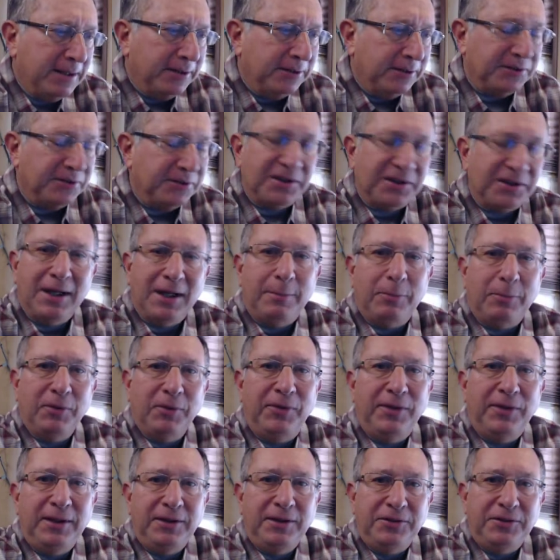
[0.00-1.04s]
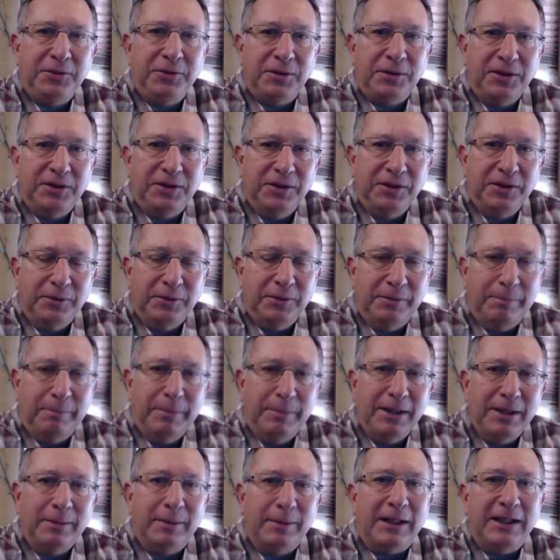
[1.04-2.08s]
there's a couple of things you can do to
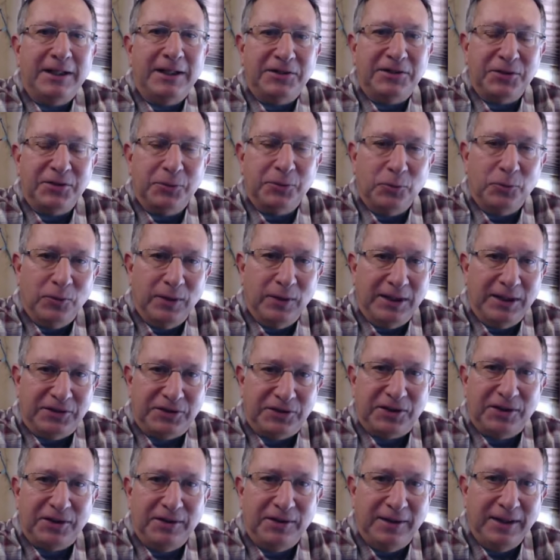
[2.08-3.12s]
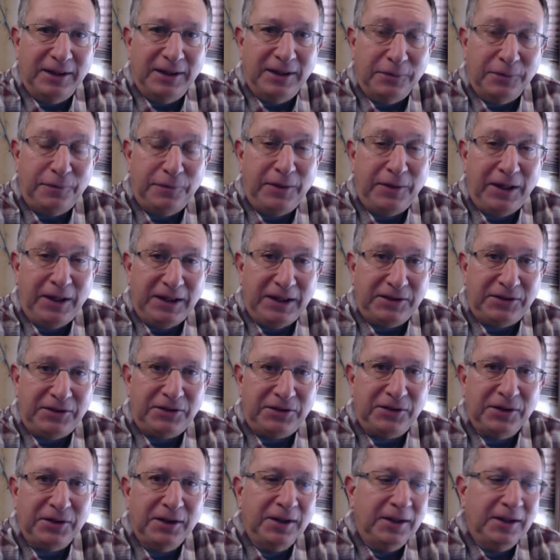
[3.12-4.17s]
minimize the risk that you
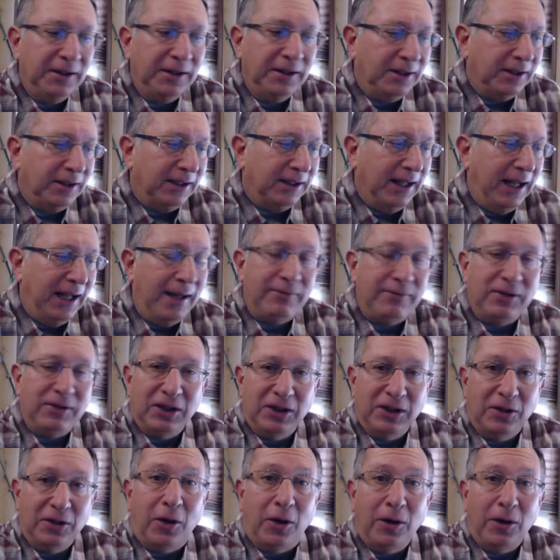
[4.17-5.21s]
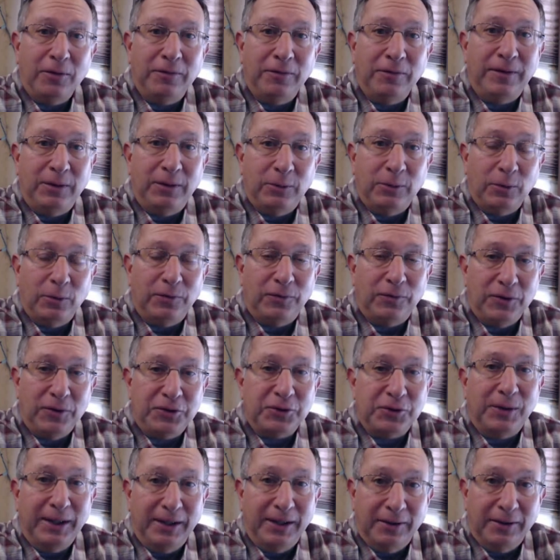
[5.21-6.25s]
face having an RV
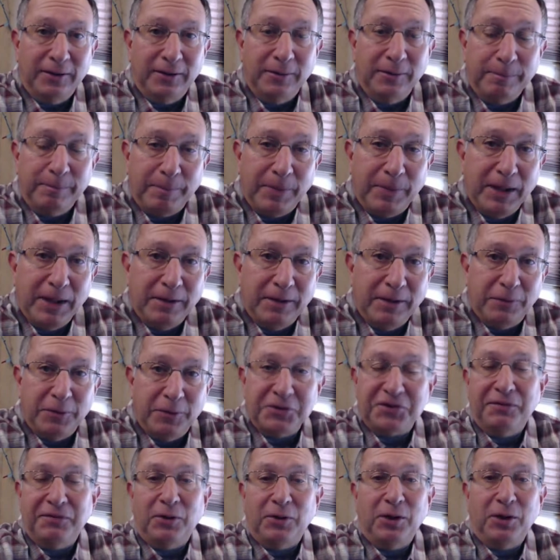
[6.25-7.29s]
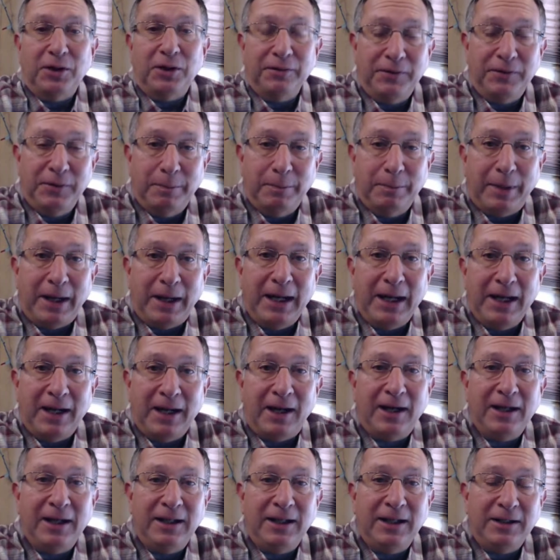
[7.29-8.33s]
refrigerator. First of all, if you buy a
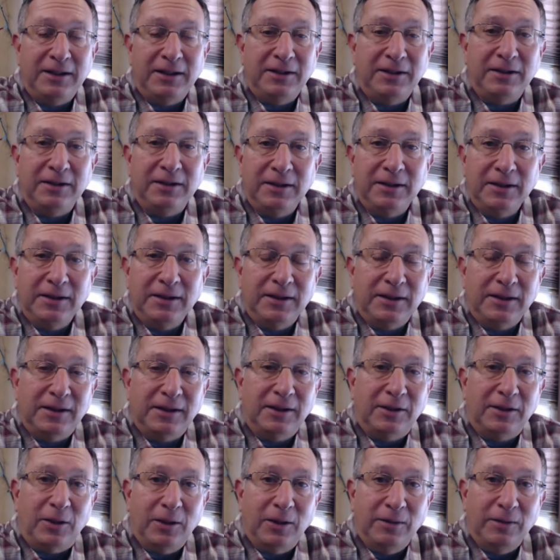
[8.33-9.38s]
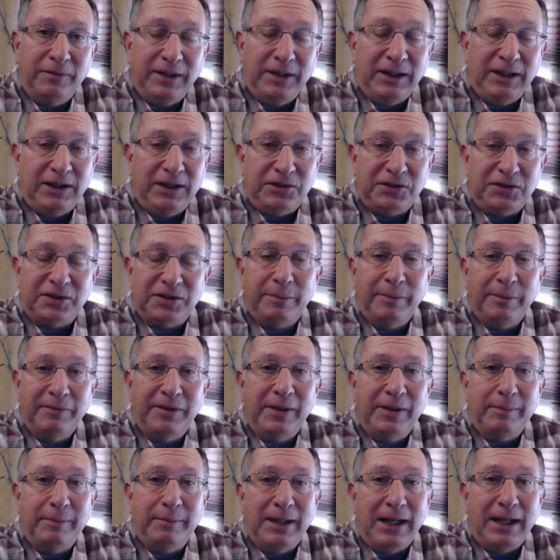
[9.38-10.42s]
high-end RV, some of
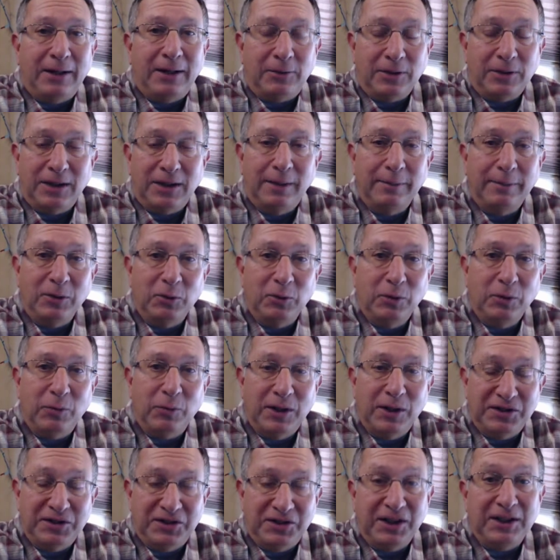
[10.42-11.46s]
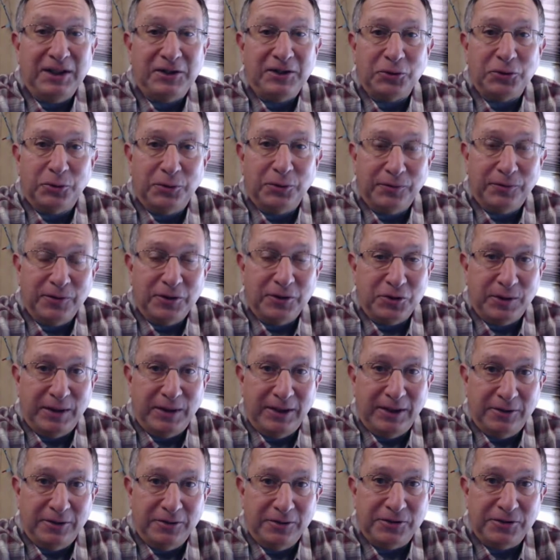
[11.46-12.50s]
them now are coming with residential
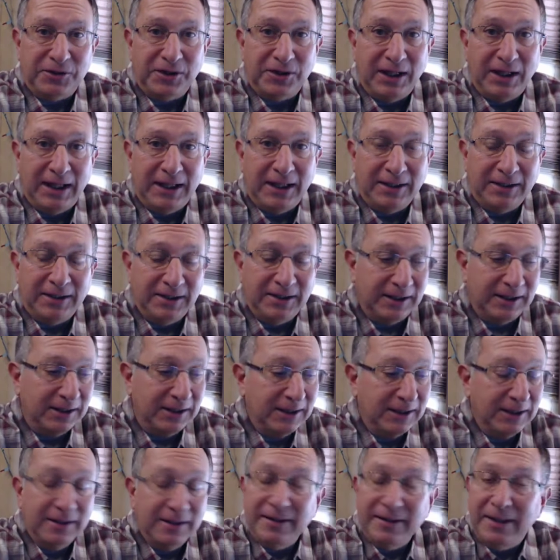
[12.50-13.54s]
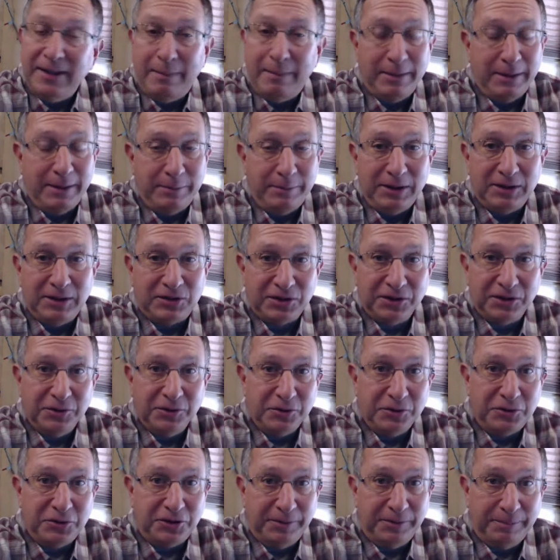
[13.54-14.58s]
refrigerators, and that may be a
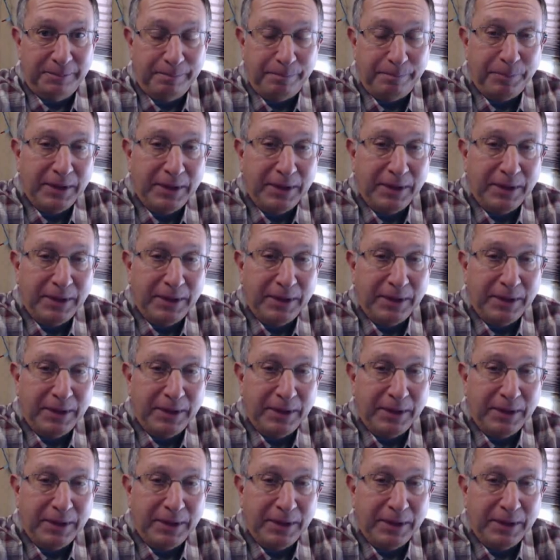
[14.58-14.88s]
solution